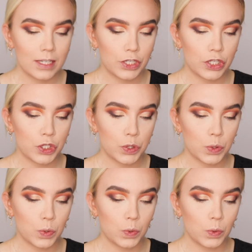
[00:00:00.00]

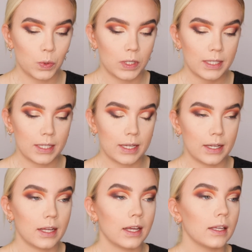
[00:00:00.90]
So
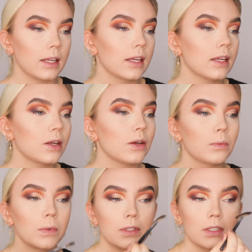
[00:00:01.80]
yeah, I
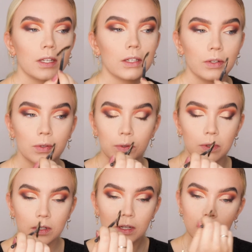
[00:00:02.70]
want a new
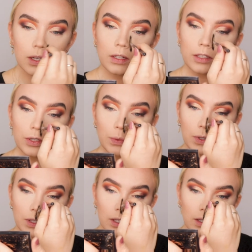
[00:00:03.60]

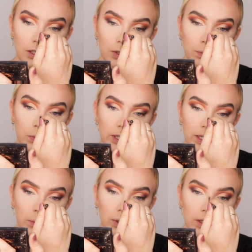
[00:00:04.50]
one, a new
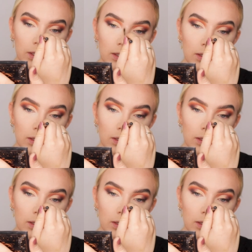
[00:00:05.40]
pretty one.